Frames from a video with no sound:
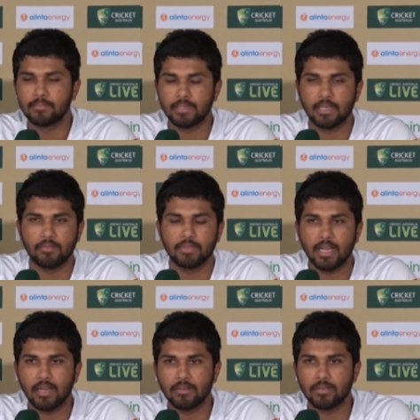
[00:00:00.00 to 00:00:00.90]
Yeah, we
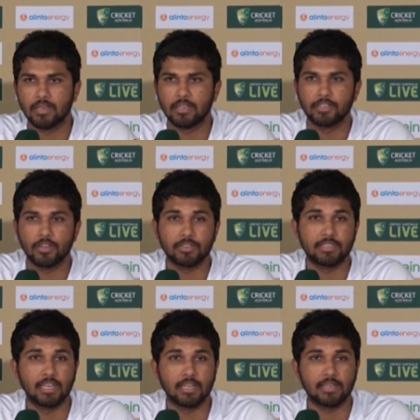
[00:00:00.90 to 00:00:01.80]
have uh, not
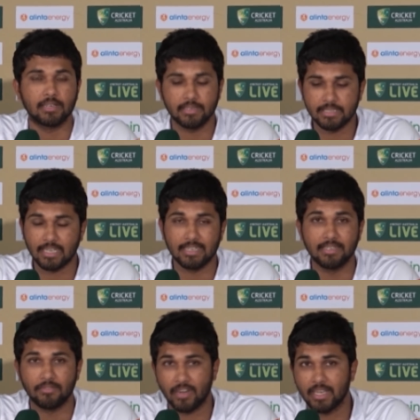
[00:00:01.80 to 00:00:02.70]
decided
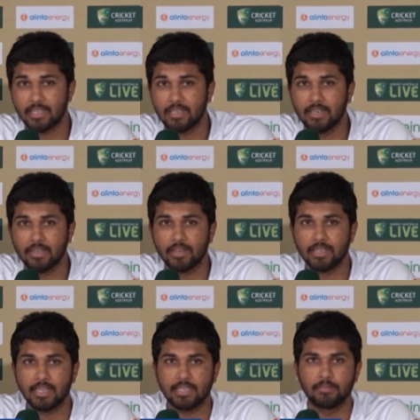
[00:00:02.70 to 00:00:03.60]
the final 11
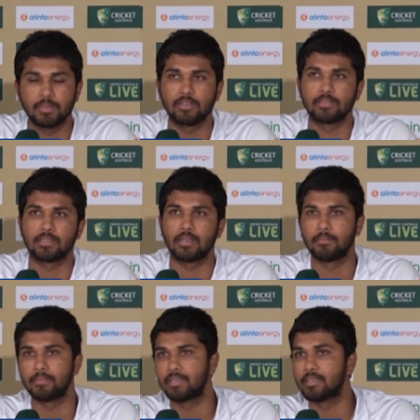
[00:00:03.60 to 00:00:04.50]
yet because uh, I
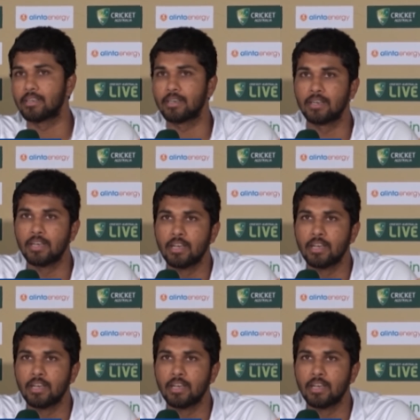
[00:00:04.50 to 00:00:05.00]
mean uh,